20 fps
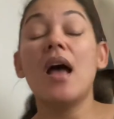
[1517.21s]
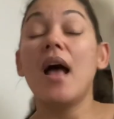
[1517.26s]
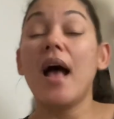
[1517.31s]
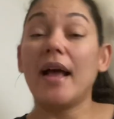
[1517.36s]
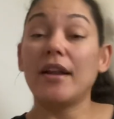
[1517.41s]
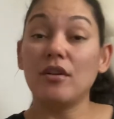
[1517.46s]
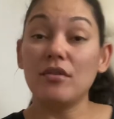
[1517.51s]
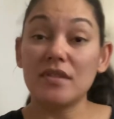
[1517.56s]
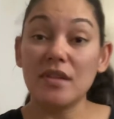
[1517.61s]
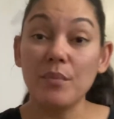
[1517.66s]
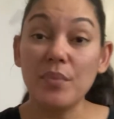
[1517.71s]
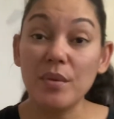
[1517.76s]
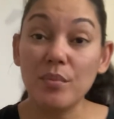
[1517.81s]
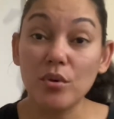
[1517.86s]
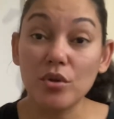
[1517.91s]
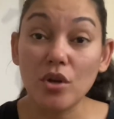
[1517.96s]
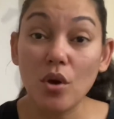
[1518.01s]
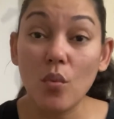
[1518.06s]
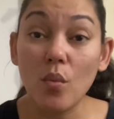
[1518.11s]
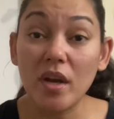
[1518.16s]
I know some
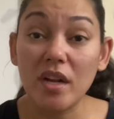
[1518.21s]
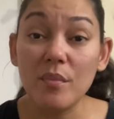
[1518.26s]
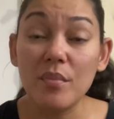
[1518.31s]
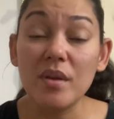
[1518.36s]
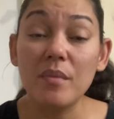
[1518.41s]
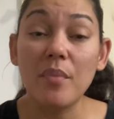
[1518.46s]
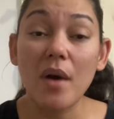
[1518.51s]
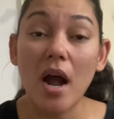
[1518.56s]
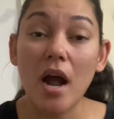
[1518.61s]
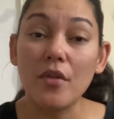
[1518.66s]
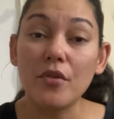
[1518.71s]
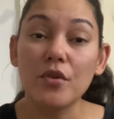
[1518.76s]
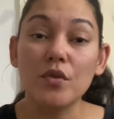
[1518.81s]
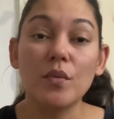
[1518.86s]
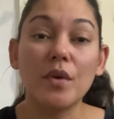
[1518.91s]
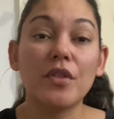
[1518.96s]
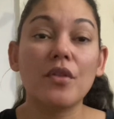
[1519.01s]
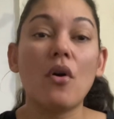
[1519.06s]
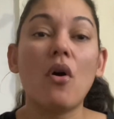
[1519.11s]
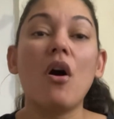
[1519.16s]
people don't want to be bothered
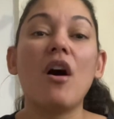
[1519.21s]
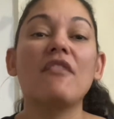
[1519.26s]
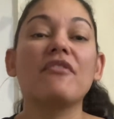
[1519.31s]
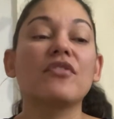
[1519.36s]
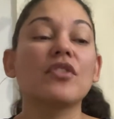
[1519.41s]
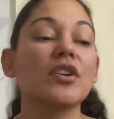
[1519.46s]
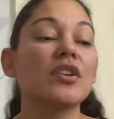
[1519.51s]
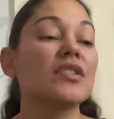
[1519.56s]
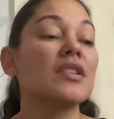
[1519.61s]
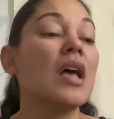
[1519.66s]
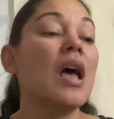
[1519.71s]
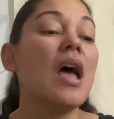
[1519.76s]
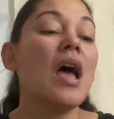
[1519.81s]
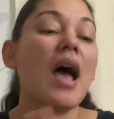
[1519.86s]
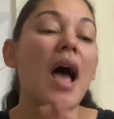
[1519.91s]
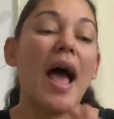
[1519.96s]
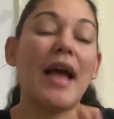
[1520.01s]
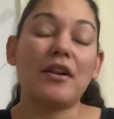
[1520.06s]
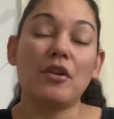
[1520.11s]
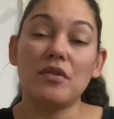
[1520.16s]
with offers.
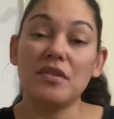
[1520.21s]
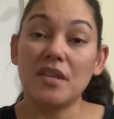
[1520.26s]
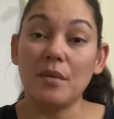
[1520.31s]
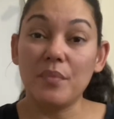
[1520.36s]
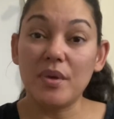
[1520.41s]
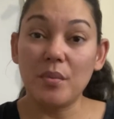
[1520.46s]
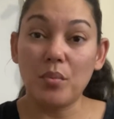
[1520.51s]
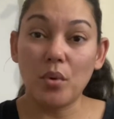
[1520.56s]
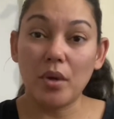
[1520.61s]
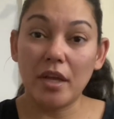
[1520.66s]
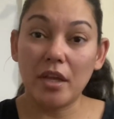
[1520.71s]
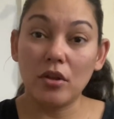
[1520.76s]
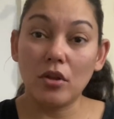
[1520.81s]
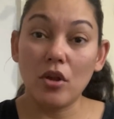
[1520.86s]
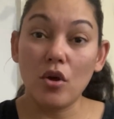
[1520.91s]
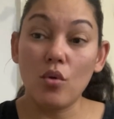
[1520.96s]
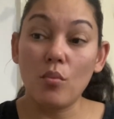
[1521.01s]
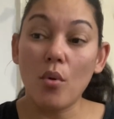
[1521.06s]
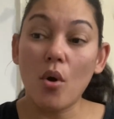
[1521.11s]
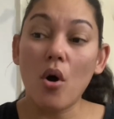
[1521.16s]
I know some people get
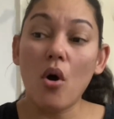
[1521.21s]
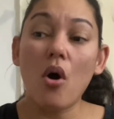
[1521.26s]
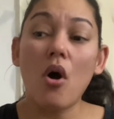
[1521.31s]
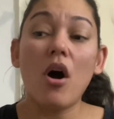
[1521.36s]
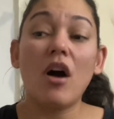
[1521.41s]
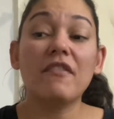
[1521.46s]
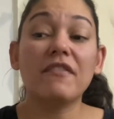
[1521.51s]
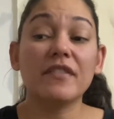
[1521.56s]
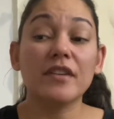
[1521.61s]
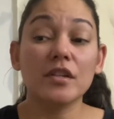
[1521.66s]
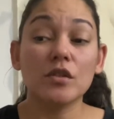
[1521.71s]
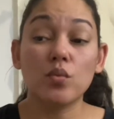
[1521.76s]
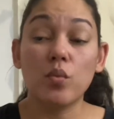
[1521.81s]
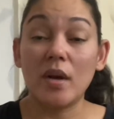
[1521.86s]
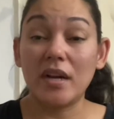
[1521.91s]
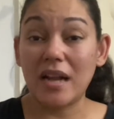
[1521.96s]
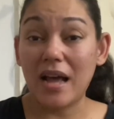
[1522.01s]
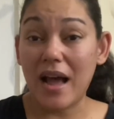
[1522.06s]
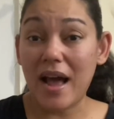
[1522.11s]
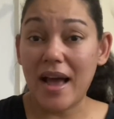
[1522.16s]
lowball offers.
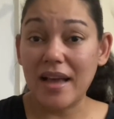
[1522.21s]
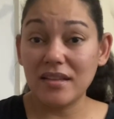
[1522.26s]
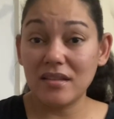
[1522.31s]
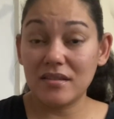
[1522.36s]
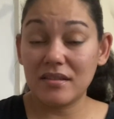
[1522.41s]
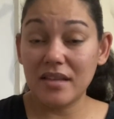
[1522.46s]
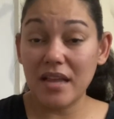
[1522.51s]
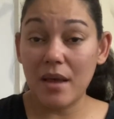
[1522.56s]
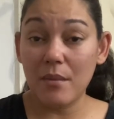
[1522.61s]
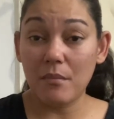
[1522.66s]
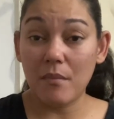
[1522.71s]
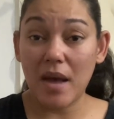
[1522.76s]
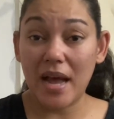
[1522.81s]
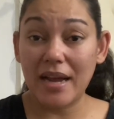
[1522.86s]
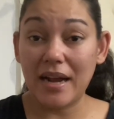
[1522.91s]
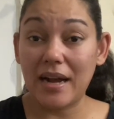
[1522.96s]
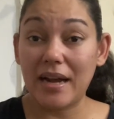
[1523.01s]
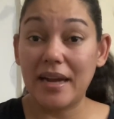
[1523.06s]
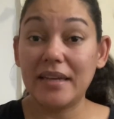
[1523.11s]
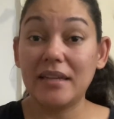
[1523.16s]
When I set
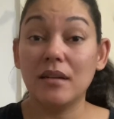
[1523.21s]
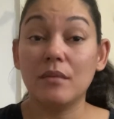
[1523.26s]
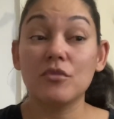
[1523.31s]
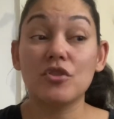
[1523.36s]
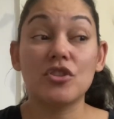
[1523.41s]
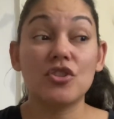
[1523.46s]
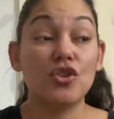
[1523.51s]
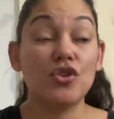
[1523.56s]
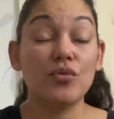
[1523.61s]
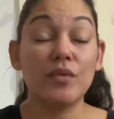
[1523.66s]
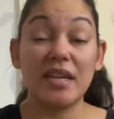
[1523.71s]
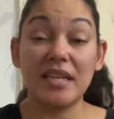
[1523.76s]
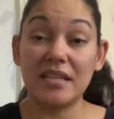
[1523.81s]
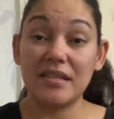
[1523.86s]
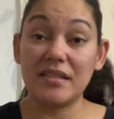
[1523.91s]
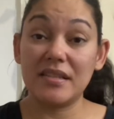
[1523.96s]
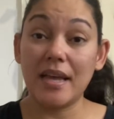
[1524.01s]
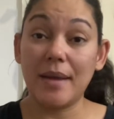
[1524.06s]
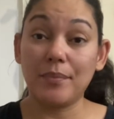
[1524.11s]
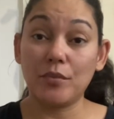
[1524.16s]
my items to
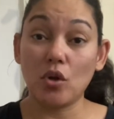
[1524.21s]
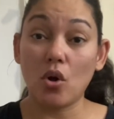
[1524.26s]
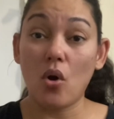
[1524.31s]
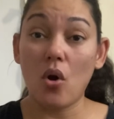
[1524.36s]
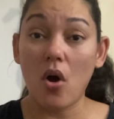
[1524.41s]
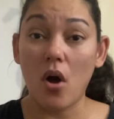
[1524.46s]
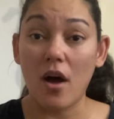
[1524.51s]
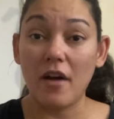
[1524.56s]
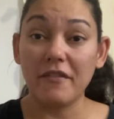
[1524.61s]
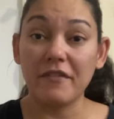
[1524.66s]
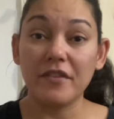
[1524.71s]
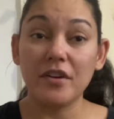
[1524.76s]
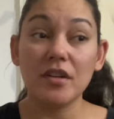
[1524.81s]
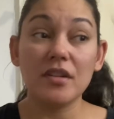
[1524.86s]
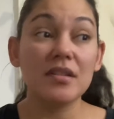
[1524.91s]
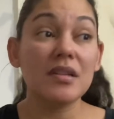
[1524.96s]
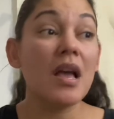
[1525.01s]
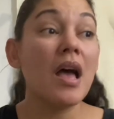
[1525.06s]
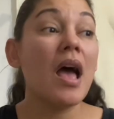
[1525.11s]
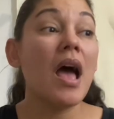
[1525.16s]
accept
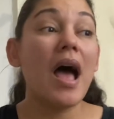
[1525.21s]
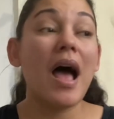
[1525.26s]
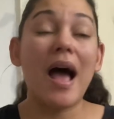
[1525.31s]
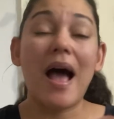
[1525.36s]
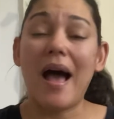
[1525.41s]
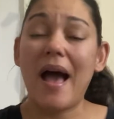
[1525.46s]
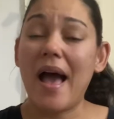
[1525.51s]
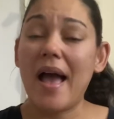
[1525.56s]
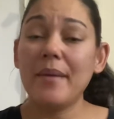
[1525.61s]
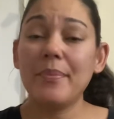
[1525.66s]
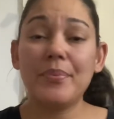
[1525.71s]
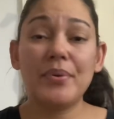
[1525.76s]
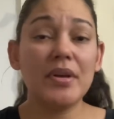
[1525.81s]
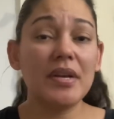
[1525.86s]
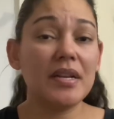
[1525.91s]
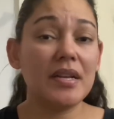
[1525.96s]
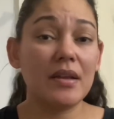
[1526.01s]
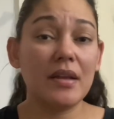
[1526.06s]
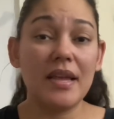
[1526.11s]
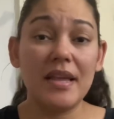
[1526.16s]
offers, I
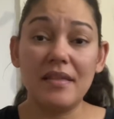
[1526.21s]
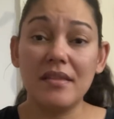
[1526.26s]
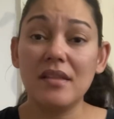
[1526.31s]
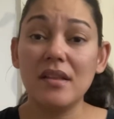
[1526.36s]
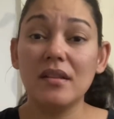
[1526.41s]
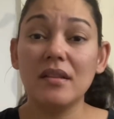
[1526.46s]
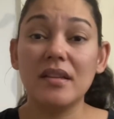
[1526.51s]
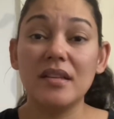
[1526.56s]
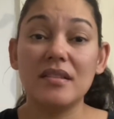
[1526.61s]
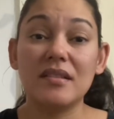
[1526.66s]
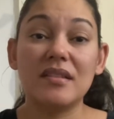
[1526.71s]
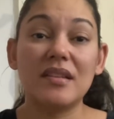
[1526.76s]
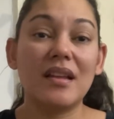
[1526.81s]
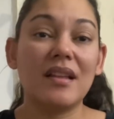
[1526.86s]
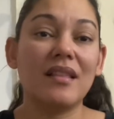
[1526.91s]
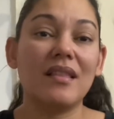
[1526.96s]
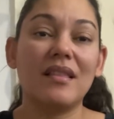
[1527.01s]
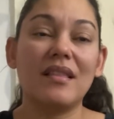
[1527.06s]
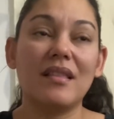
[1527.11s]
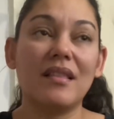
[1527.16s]
put in the
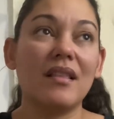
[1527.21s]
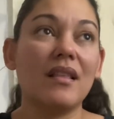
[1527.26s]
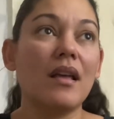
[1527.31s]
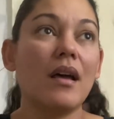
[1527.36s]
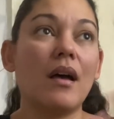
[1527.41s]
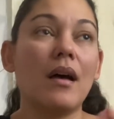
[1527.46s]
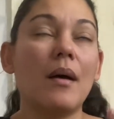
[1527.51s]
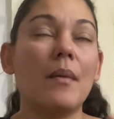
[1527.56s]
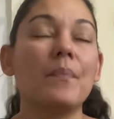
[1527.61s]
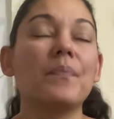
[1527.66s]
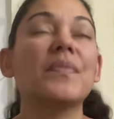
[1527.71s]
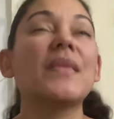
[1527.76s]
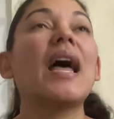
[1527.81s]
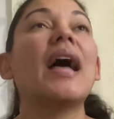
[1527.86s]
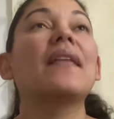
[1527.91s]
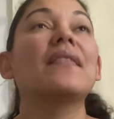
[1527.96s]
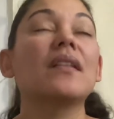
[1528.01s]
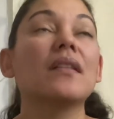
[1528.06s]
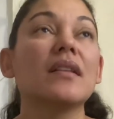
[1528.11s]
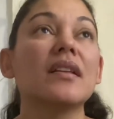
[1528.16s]
listing um,
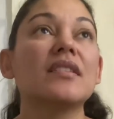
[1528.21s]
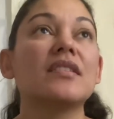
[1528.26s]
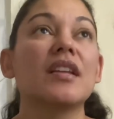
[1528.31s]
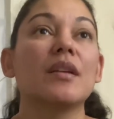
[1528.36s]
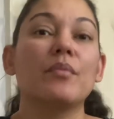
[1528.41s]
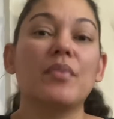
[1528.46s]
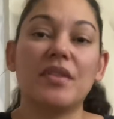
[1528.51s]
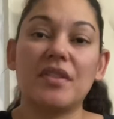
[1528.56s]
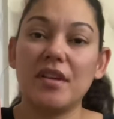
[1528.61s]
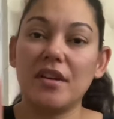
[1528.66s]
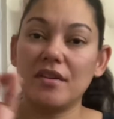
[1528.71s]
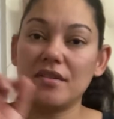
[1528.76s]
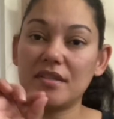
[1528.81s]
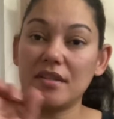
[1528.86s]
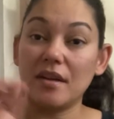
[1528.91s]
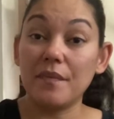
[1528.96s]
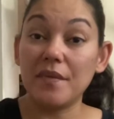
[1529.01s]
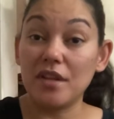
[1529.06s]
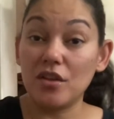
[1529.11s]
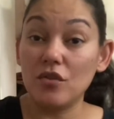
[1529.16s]
not in the listing, but there's
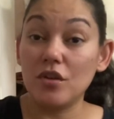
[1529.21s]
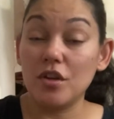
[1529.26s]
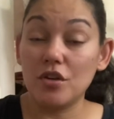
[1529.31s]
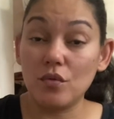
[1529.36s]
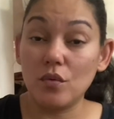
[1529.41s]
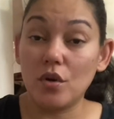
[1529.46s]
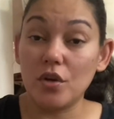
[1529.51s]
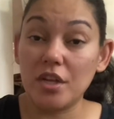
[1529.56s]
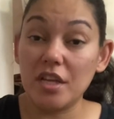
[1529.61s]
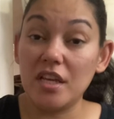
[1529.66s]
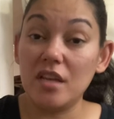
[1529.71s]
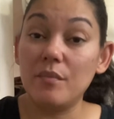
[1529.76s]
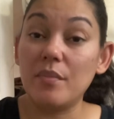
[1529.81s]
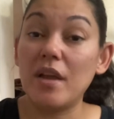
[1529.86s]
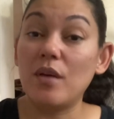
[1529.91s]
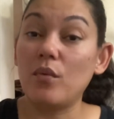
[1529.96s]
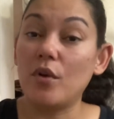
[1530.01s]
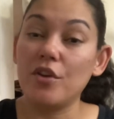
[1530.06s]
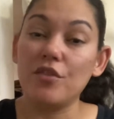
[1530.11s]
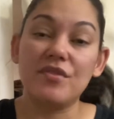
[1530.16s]
something you can do on
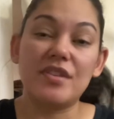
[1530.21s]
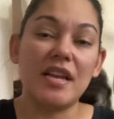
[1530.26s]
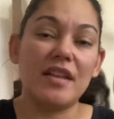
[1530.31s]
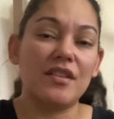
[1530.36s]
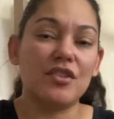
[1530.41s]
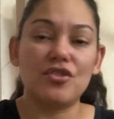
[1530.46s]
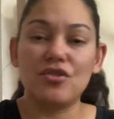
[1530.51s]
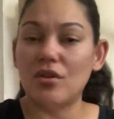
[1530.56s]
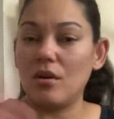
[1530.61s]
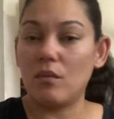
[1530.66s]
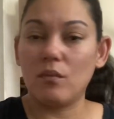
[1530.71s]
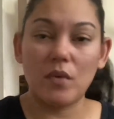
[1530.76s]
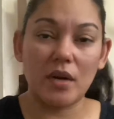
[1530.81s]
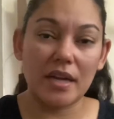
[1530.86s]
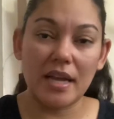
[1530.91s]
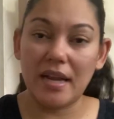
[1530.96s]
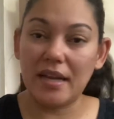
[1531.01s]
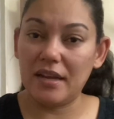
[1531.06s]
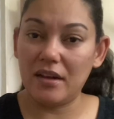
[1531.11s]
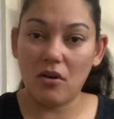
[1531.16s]
eBay where you say that you don't
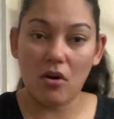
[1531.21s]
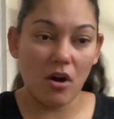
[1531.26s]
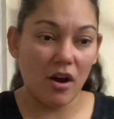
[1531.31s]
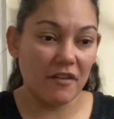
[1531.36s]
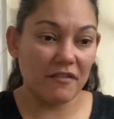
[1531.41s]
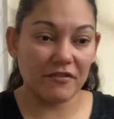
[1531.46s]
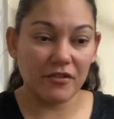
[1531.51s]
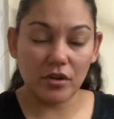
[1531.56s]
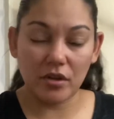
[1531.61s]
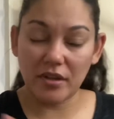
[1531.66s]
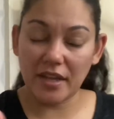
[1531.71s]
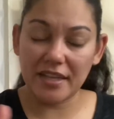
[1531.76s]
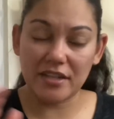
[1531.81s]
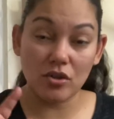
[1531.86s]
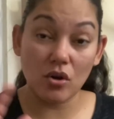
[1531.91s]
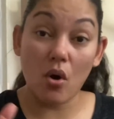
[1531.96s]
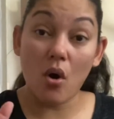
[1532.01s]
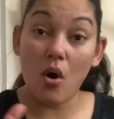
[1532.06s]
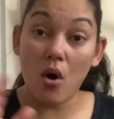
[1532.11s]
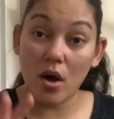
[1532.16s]
want any offer, like
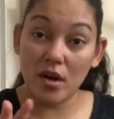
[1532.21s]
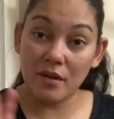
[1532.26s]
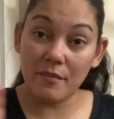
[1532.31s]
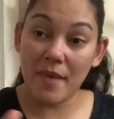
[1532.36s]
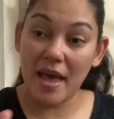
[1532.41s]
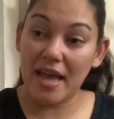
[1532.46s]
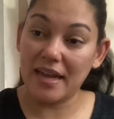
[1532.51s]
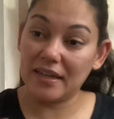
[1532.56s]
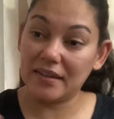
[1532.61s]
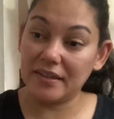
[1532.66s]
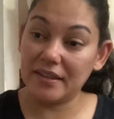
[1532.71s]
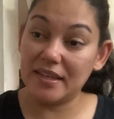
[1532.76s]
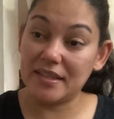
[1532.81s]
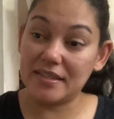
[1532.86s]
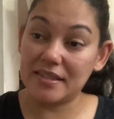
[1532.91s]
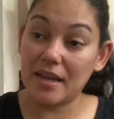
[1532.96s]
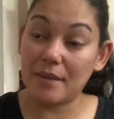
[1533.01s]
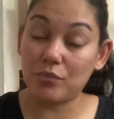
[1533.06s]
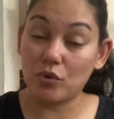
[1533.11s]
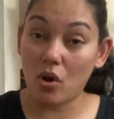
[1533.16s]
to automatically
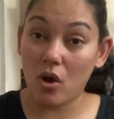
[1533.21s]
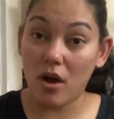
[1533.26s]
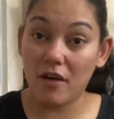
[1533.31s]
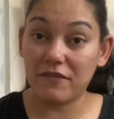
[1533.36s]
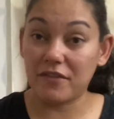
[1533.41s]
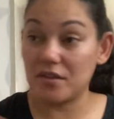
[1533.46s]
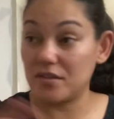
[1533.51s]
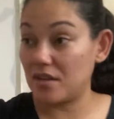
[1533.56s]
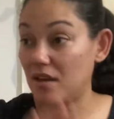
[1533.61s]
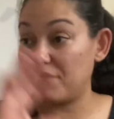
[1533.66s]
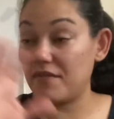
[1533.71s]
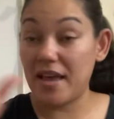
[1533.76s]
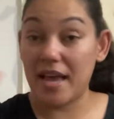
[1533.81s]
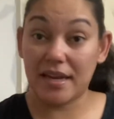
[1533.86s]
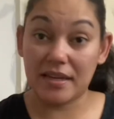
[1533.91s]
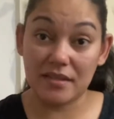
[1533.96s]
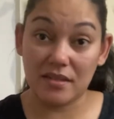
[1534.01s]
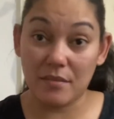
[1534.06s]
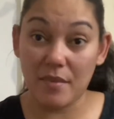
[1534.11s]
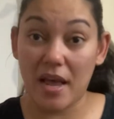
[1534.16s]
accept offers of
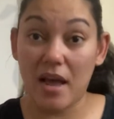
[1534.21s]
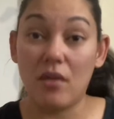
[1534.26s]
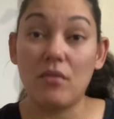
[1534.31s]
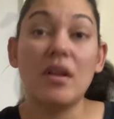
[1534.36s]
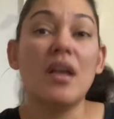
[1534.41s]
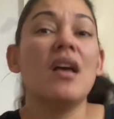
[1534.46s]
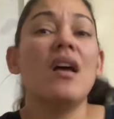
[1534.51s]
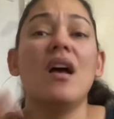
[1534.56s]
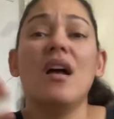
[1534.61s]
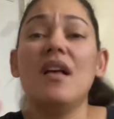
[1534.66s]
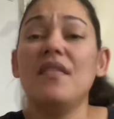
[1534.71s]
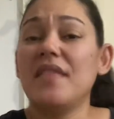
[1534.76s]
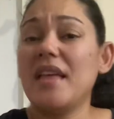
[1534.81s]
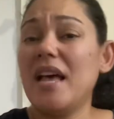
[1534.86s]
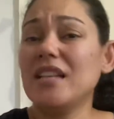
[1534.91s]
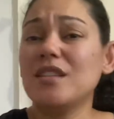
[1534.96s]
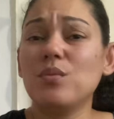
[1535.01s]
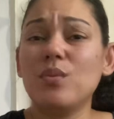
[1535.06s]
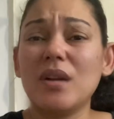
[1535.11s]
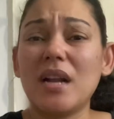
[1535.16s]
X amount.
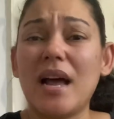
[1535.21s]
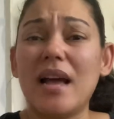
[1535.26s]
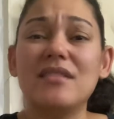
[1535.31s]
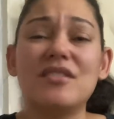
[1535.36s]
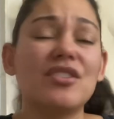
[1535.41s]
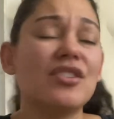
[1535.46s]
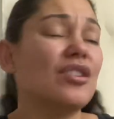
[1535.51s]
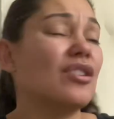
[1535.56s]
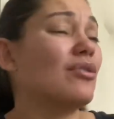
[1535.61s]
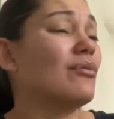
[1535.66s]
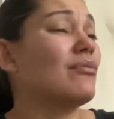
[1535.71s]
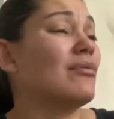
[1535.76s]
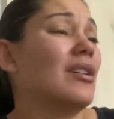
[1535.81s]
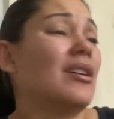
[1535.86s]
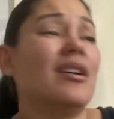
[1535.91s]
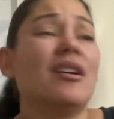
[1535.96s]
That's what I do